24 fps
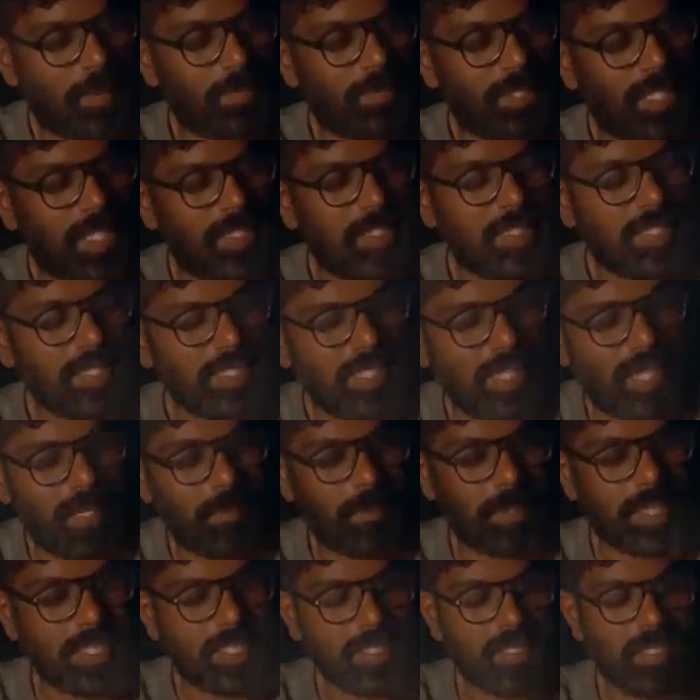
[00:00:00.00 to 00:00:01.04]
I'm saying this now
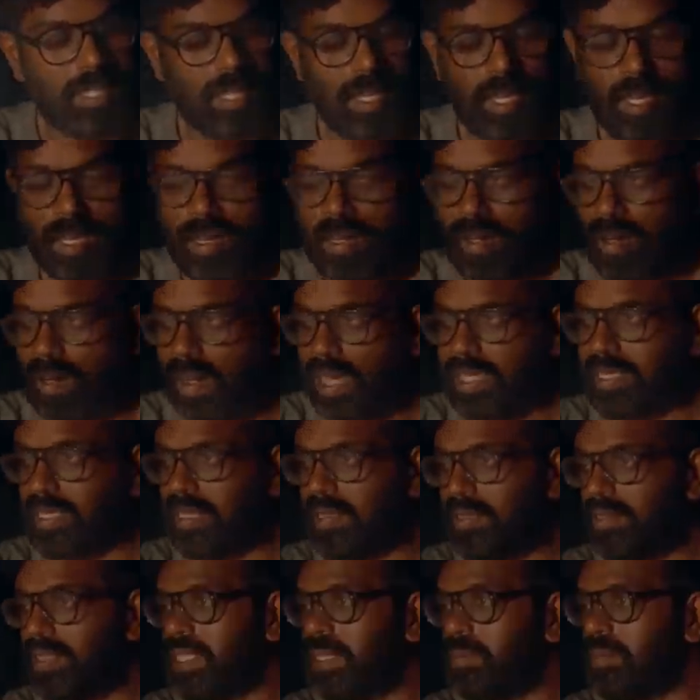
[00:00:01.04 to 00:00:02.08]
because I don't
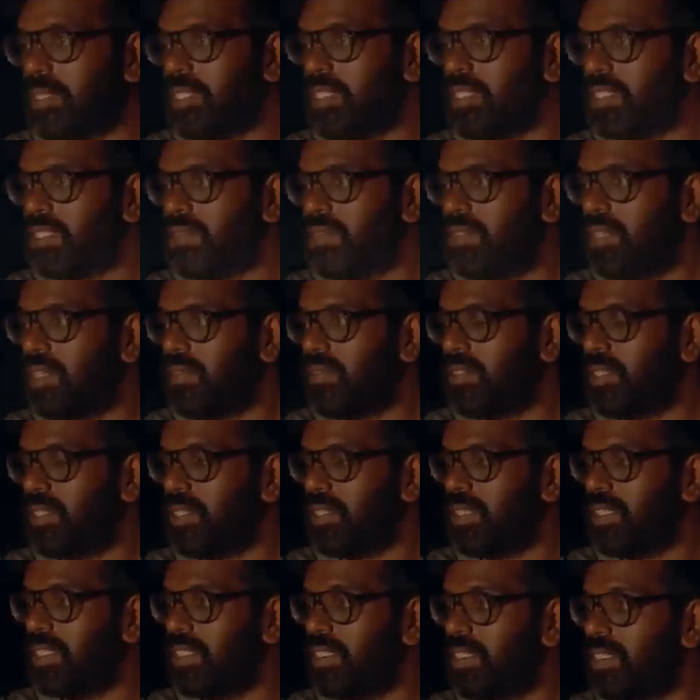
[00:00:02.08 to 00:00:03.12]
think I'm going to survive the
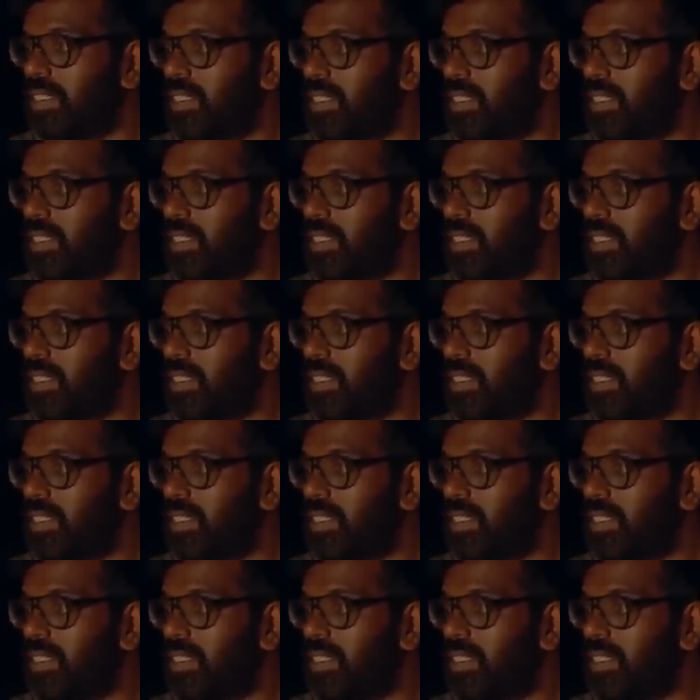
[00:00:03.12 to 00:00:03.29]
night.